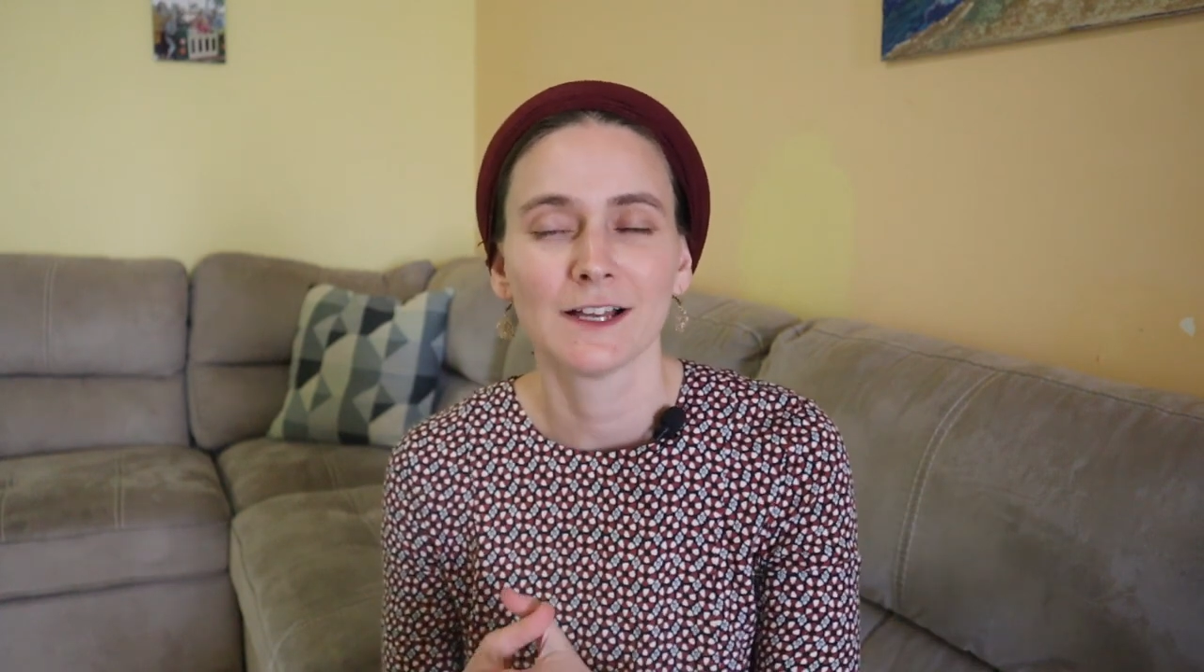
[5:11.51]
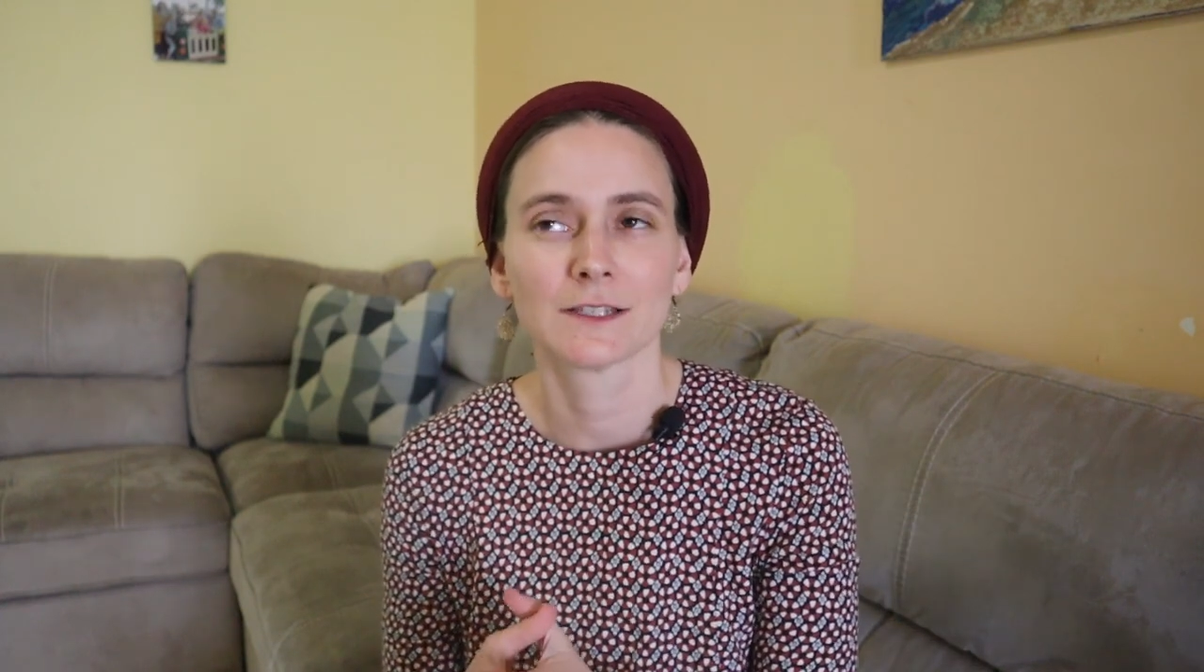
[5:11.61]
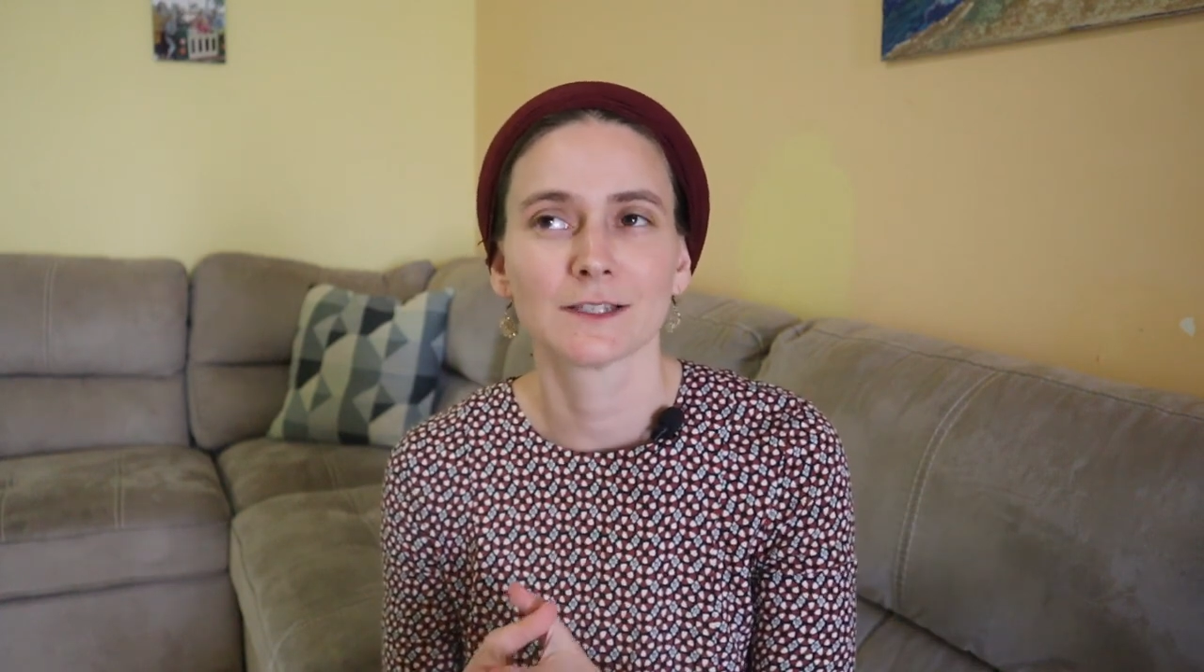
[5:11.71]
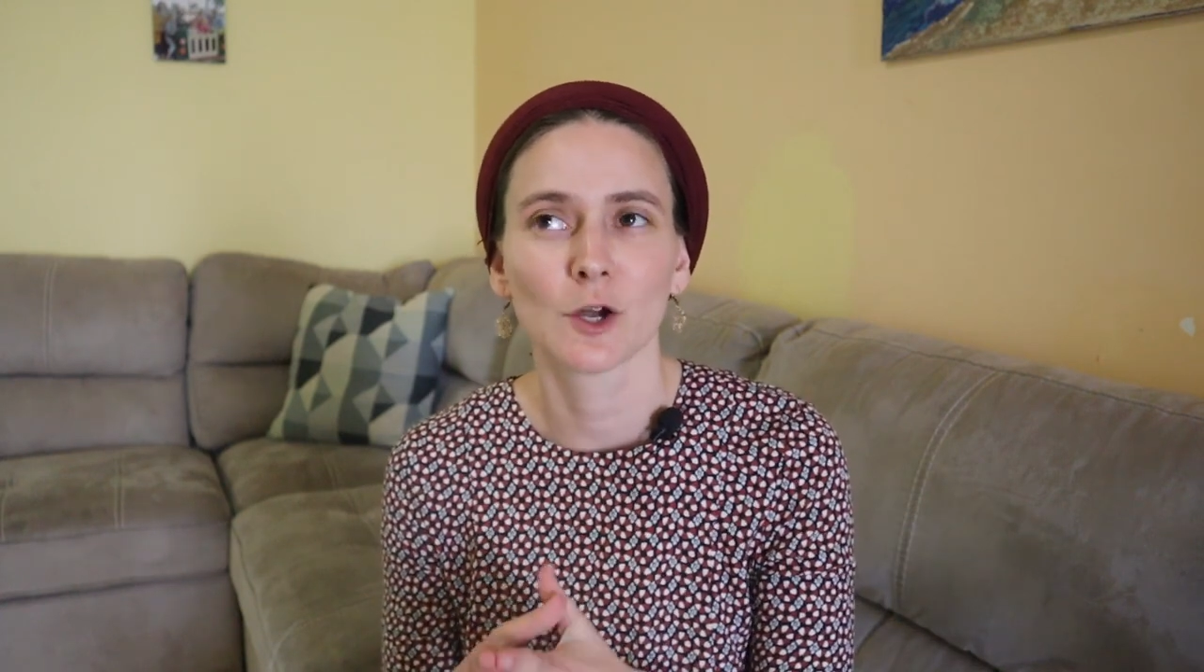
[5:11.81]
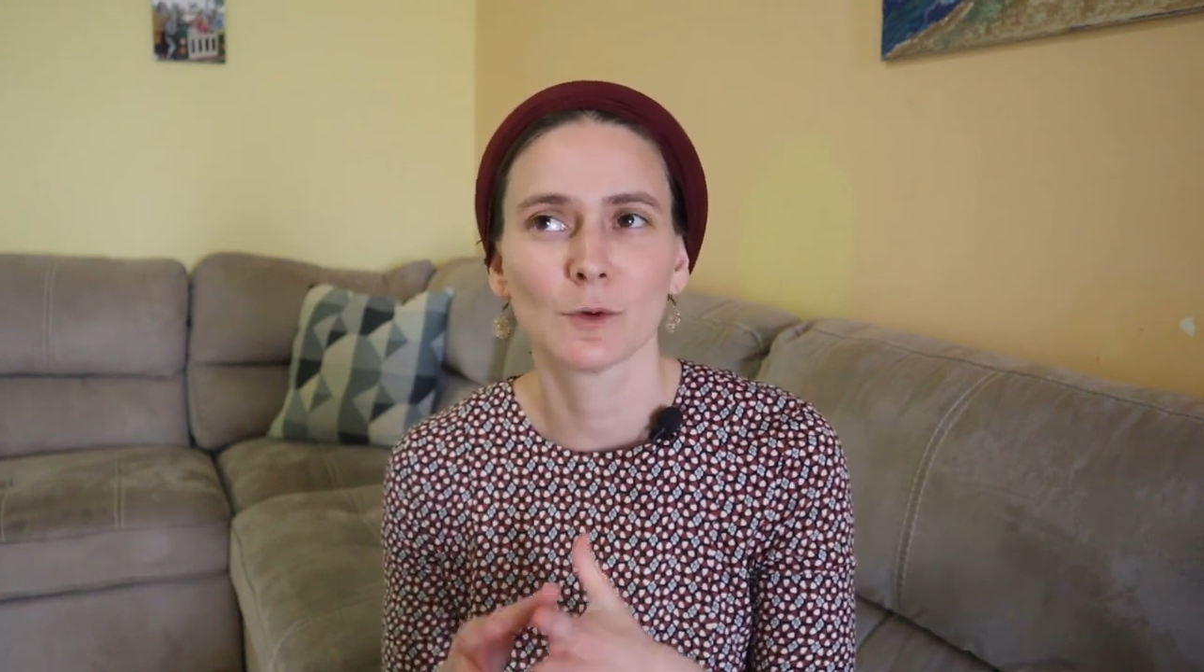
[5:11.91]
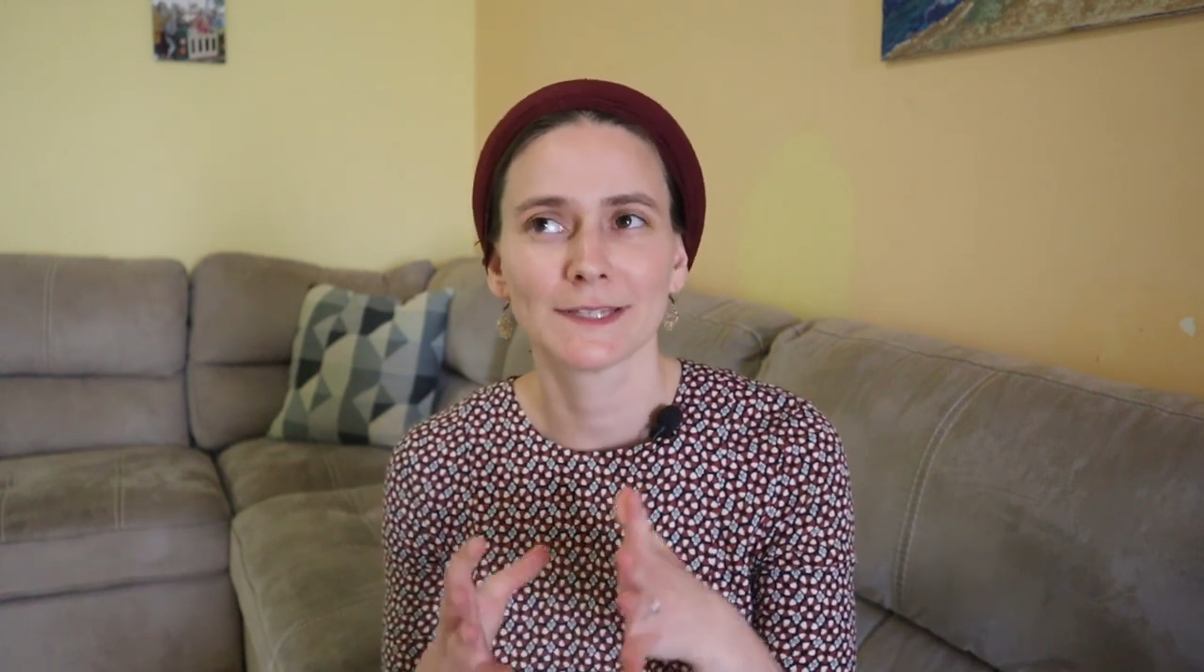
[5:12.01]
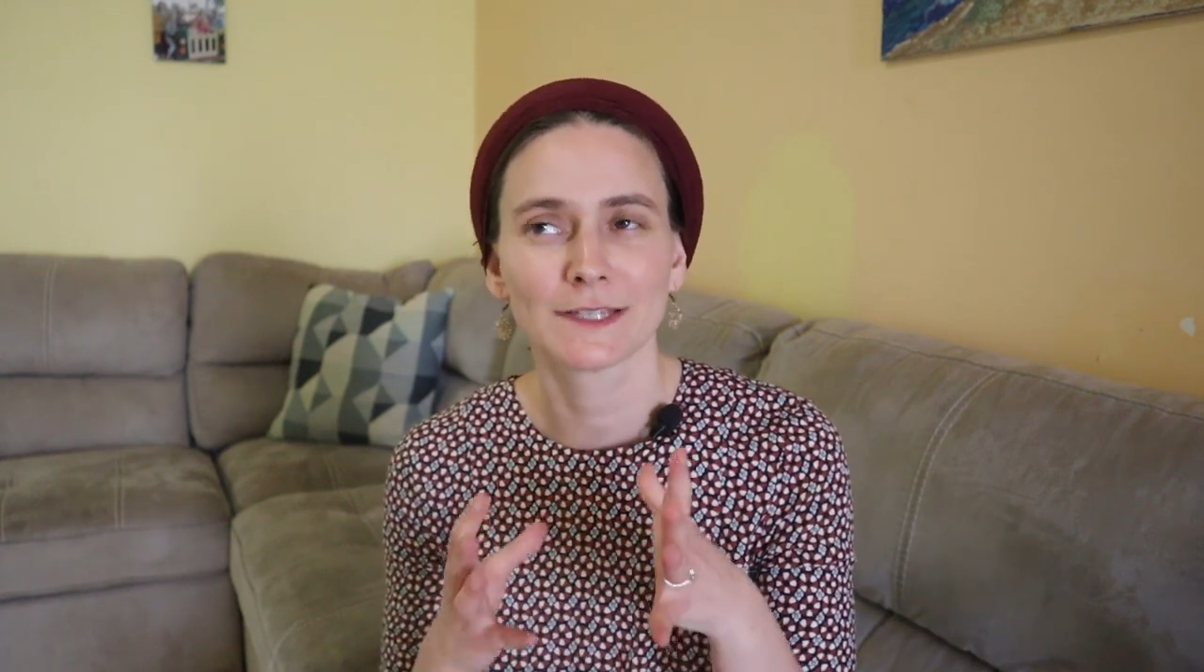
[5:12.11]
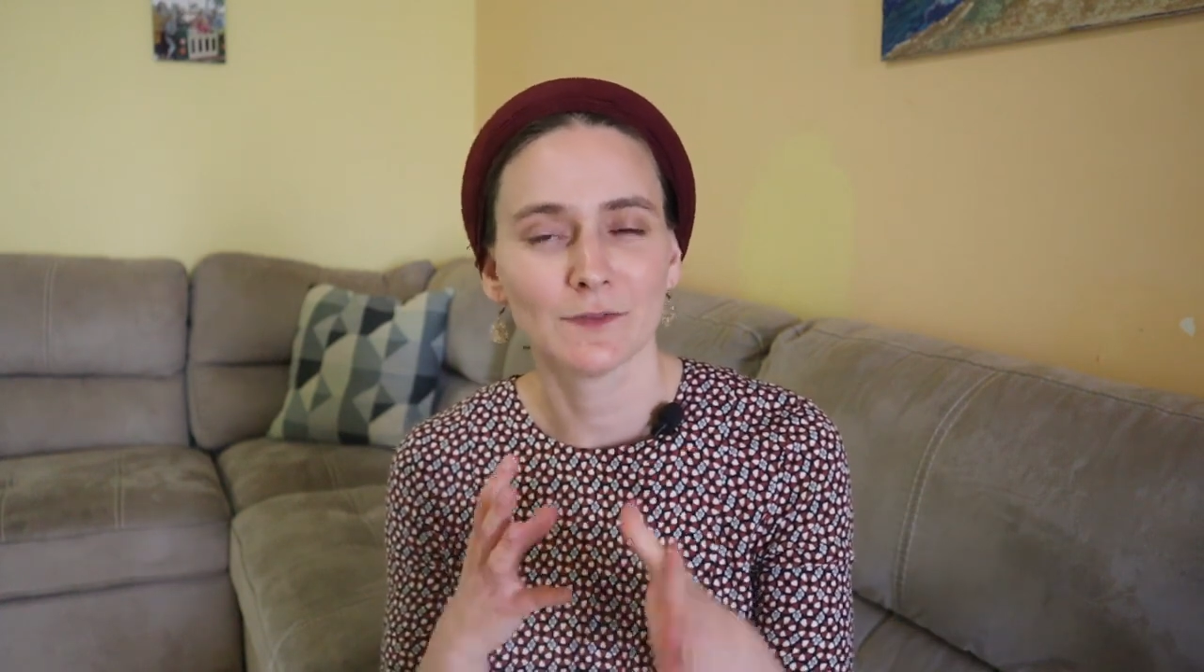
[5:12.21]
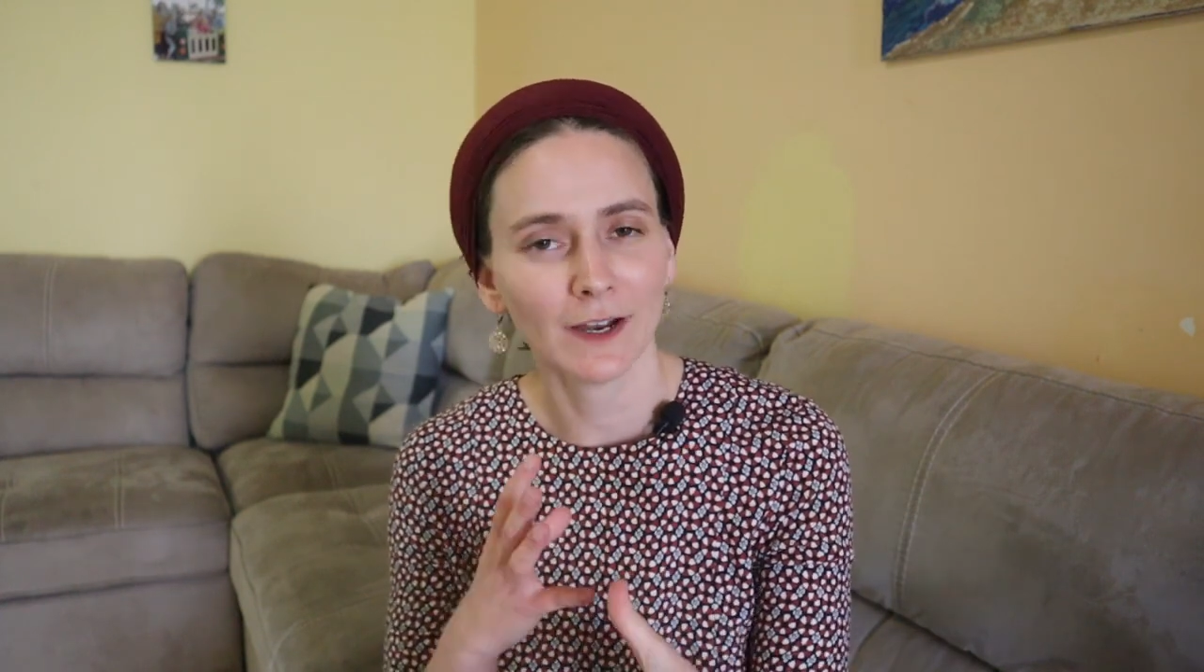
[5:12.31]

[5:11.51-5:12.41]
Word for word: So this is